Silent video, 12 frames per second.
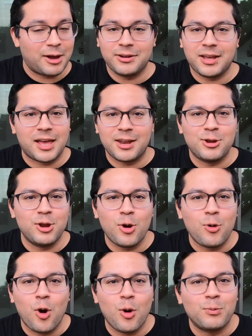I had
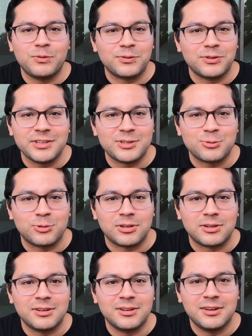no hopes for this
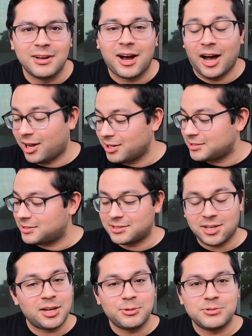one. I honestly
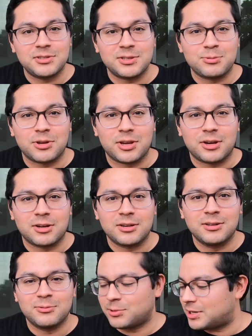thought it was this one here.
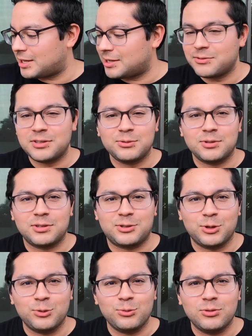What did I give this one?
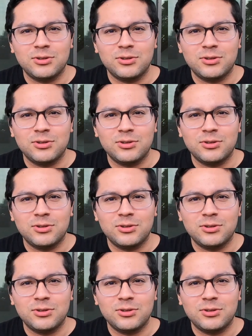2?